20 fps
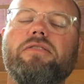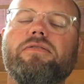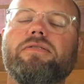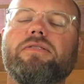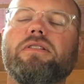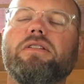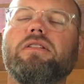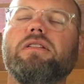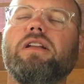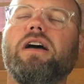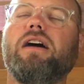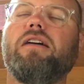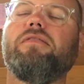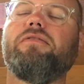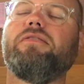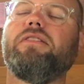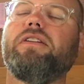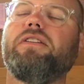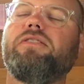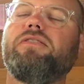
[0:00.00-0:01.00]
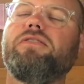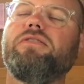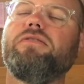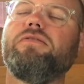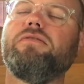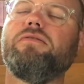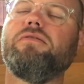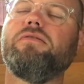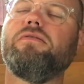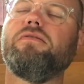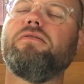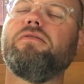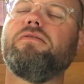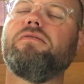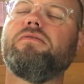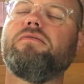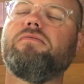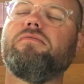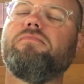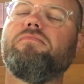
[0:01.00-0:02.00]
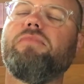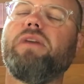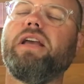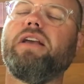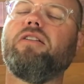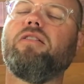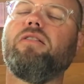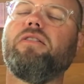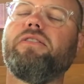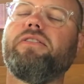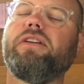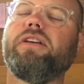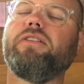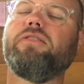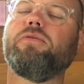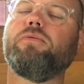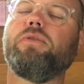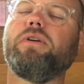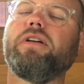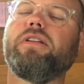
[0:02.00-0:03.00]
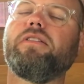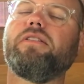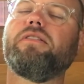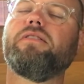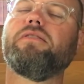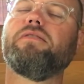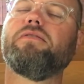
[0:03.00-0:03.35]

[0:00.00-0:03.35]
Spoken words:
you for the love that you make all things with